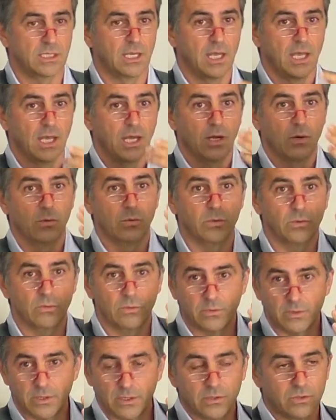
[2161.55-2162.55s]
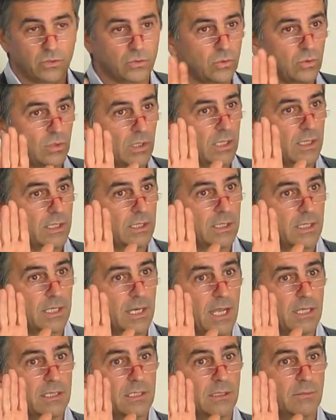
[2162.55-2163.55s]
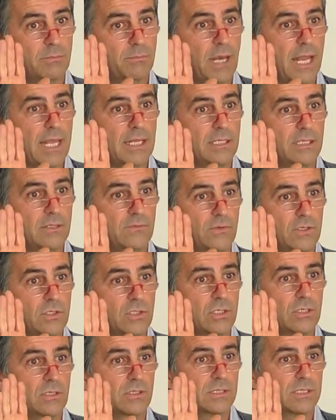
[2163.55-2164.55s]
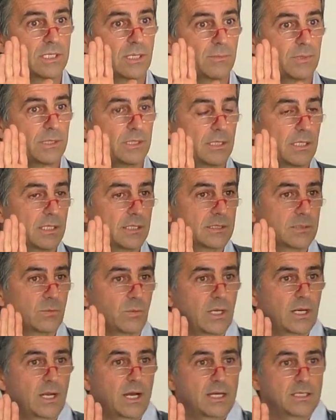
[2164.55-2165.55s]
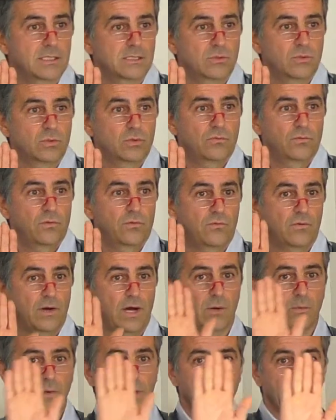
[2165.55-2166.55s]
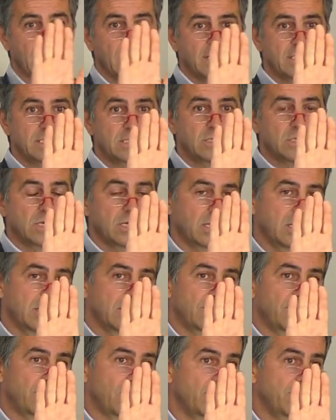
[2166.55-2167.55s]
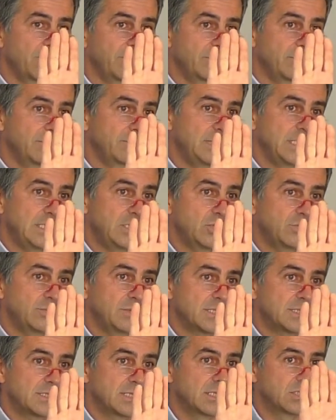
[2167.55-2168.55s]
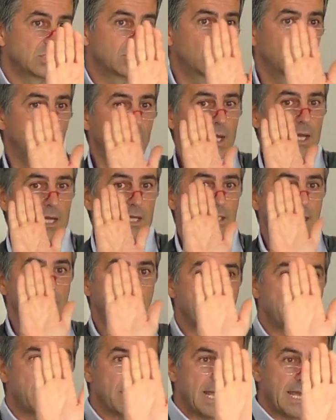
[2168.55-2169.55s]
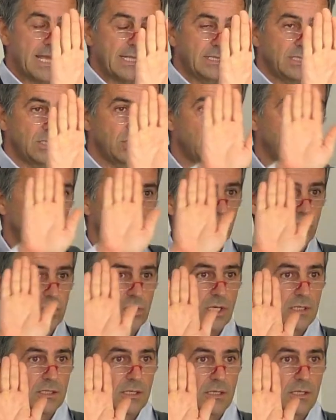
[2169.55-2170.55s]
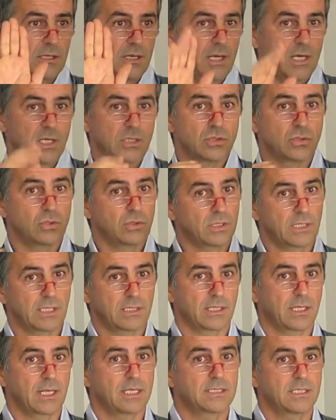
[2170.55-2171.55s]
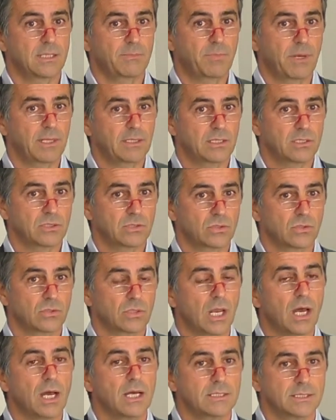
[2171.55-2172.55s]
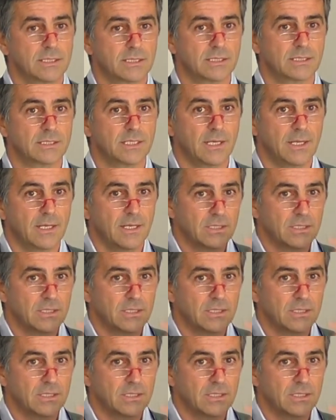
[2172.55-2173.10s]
Do I create a blended vision in somebody? That's one eye is good for far, one eye is for medium distance. So they blend into each other, so you get less dependence on glasses.